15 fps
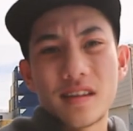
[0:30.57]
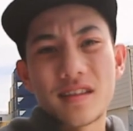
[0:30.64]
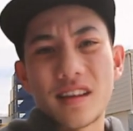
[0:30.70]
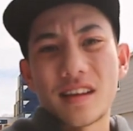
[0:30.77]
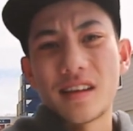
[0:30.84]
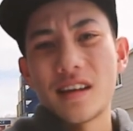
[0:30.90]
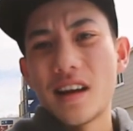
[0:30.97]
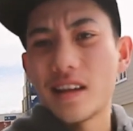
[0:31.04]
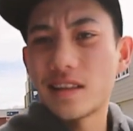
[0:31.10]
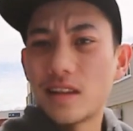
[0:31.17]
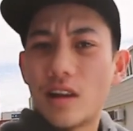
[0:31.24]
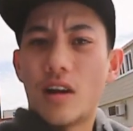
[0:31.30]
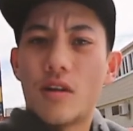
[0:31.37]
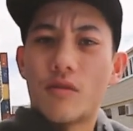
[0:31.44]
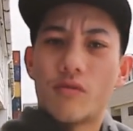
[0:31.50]
It's like a nice
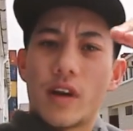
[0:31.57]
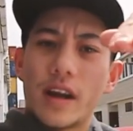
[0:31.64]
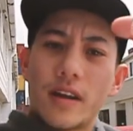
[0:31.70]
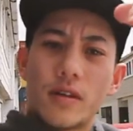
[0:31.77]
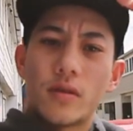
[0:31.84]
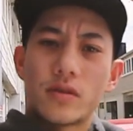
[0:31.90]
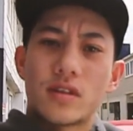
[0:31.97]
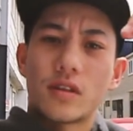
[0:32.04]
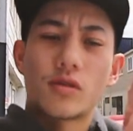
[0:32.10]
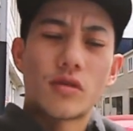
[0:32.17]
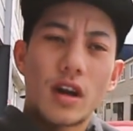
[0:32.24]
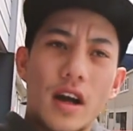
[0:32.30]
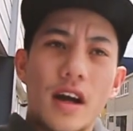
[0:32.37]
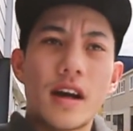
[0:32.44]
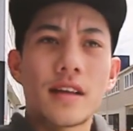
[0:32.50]
long rail to
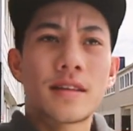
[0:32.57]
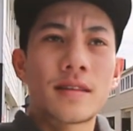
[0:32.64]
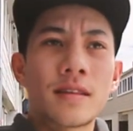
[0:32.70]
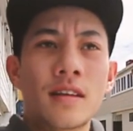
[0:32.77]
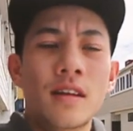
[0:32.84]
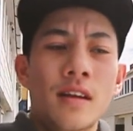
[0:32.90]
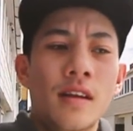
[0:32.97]
grass,